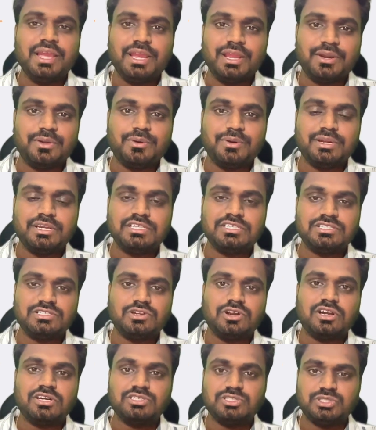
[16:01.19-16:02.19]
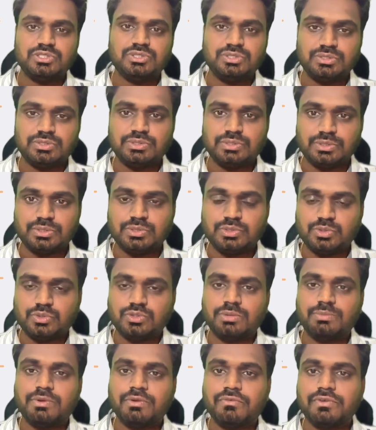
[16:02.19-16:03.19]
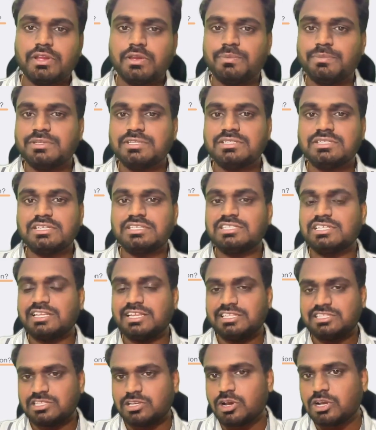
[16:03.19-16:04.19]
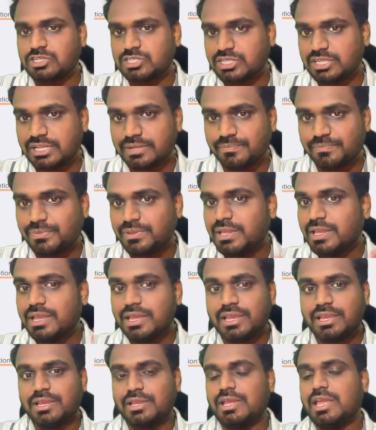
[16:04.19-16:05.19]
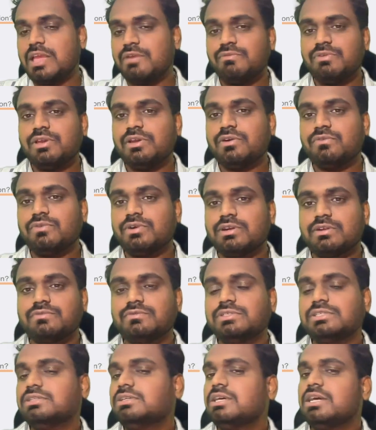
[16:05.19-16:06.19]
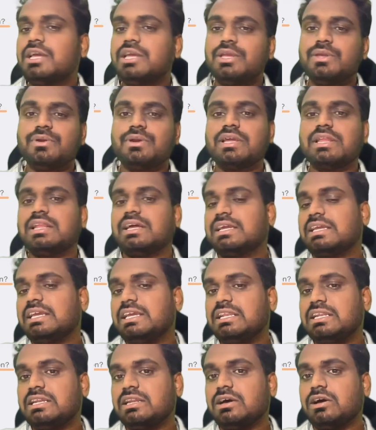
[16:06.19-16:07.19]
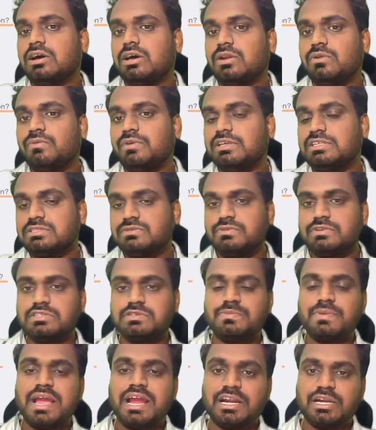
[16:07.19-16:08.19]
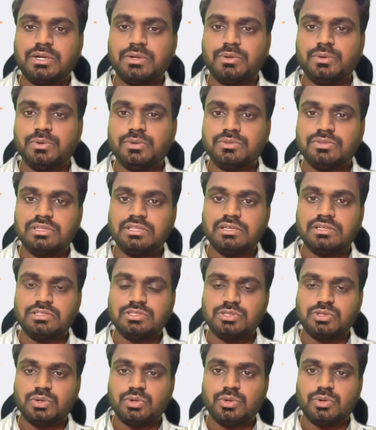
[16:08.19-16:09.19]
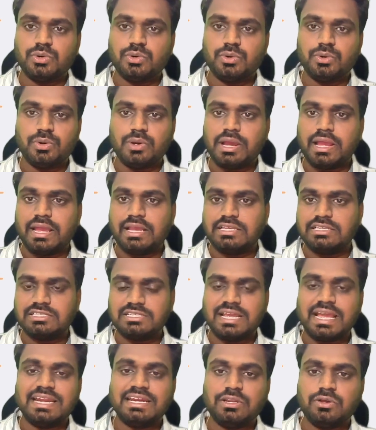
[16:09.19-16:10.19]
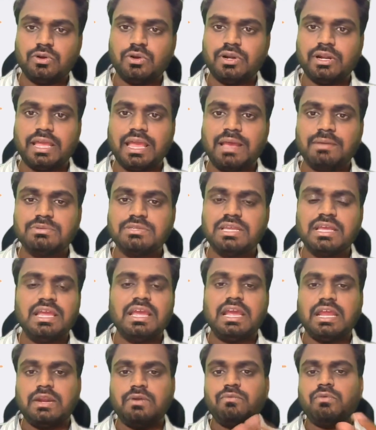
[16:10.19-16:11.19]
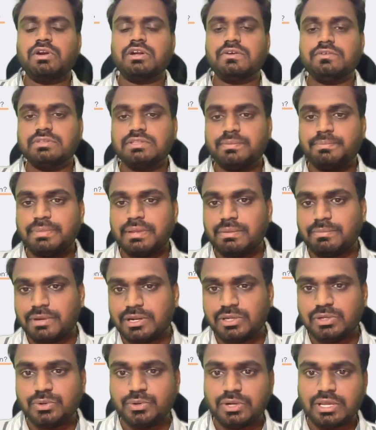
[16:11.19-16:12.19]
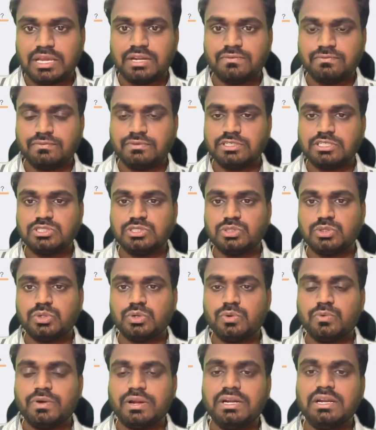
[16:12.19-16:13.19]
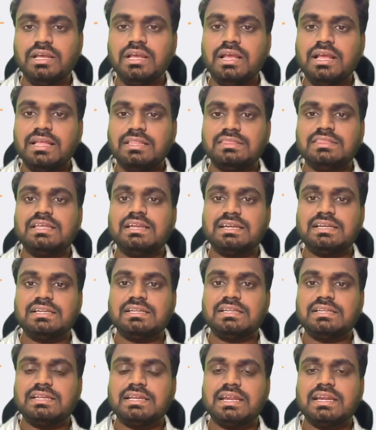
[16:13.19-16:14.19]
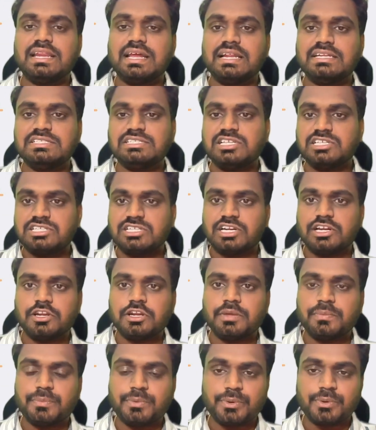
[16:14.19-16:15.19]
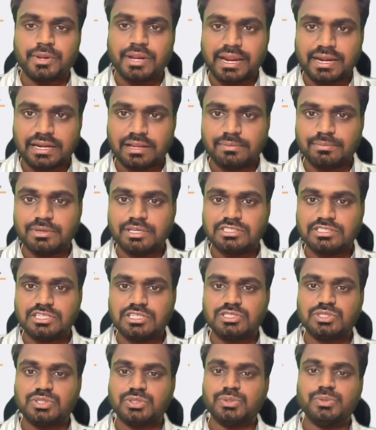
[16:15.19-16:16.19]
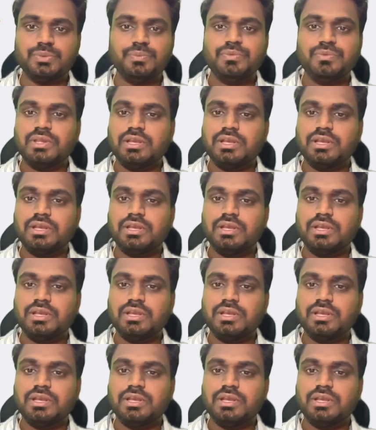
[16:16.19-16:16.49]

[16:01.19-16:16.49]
it is not suitable for your business, it is costing heavy or whatever, you can again always switch back to the Zoho standalone apps, and whatever the payment you done for Zoho One, that get adjusted on a pro rata basis to